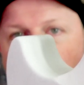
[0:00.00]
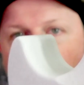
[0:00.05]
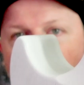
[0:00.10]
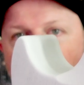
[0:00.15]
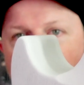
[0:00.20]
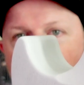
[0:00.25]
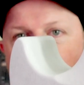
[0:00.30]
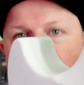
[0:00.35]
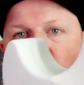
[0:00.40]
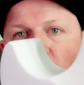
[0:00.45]
the
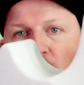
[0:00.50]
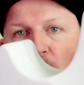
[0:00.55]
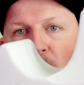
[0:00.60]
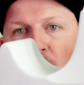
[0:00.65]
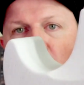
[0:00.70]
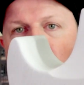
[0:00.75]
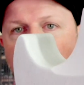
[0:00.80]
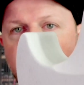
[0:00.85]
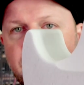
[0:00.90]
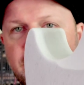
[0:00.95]
Les Paul
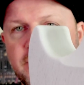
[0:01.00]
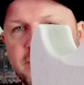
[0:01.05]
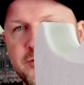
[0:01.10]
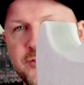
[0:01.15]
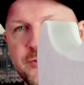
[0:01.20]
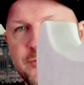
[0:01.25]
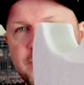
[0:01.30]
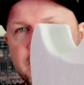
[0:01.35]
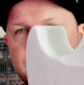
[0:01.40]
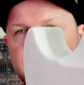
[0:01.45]
Modern is
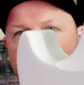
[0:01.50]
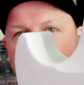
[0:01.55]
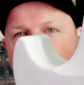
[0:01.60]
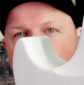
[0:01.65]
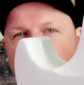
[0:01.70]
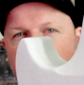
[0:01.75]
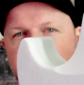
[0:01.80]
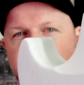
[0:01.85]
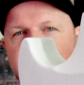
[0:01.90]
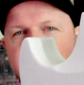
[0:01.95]
doing, but
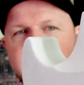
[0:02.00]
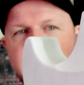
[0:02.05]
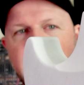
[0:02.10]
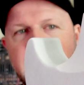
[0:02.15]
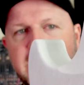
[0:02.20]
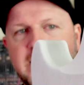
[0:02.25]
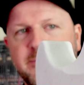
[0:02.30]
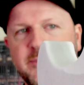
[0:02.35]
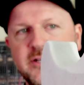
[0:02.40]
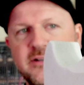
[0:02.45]
just a
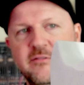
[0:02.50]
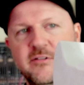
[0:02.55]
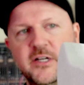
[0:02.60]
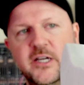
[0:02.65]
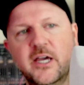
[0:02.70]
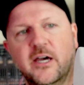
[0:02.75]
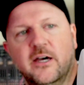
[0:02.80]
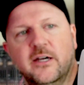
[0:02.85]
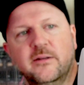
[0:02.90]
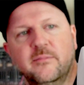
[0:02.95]
tiny bit of a
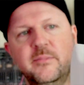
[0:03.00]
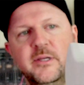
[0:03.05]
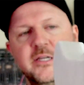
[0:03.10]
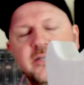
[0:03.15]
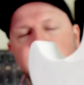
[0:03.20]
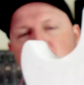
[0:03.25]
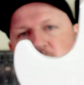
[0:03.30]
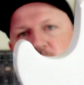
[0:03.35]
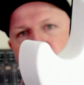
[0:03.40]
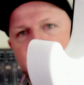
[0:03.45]
cut
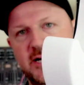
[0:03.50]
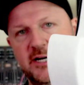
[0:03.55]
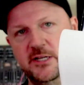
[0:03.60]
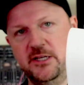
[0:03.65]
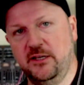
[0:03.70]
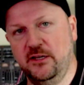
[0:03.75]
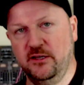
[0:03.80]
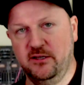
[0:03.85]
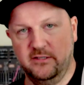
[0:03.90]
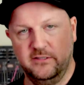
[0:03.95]
because the
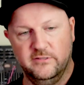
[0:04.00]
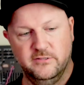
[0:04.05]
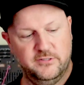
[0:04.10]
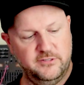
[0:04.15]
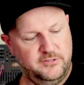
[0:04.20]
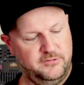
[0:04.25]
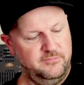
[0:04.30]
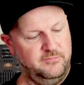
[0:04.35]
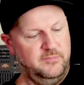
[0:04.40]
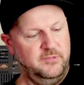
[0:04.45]
body
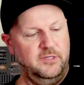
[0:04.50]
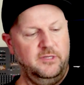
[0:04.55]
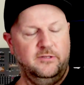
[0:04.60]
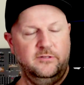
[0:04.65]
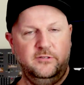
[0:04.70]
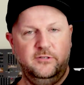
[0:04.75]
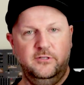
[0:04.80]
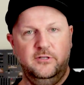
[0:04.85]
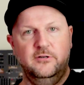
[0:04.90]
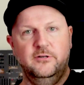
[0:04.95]
is,
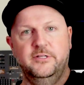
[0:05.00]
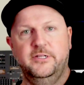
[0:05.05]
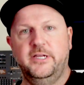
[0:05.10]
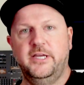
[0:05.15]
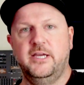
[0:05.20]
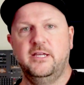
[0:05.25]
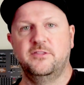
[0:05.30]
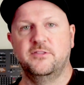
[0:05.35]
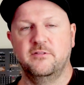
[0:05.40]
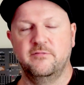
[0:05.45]
you know,
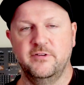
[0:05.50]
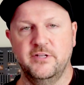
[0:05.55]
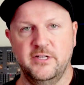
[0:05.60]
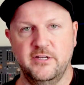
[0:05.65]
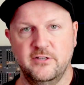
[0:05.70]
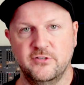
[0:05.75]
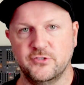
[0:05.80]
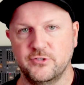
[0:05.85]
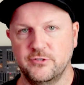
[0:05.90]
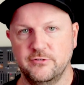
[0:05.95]
1/8 of an
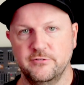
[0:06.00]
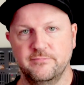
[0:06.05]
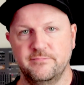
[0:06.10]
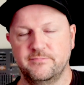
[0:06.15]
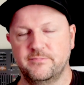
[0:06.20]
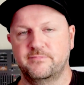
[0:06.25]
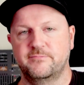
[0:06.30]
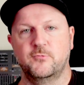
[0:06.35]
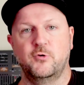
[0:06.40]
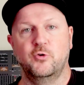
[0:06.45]
inch or
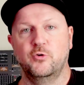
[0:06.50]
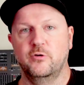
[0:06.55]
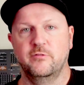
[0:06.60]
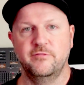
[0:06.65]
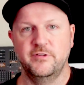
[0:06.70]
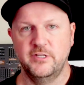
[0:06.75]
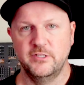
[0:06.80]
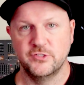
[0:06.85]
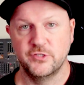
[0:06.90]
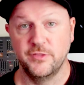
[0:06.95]
1/4 of
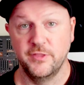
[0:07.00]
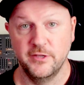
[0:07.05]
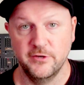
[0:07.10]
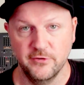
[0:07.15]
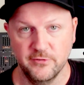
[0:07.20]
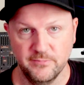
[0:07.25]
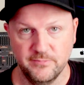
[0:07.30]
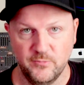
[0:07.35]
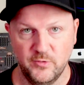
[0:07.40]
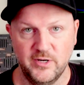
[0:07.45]
an inch
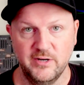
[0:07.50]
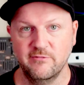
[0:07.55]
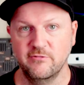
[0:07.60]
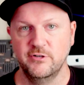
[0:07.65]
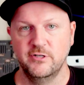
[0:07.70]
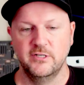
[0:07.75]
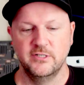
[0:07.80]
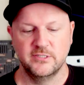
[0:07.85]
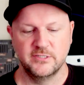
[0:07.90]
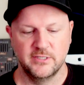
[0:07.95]
thinner, whatever
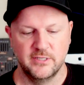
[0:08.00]
it is.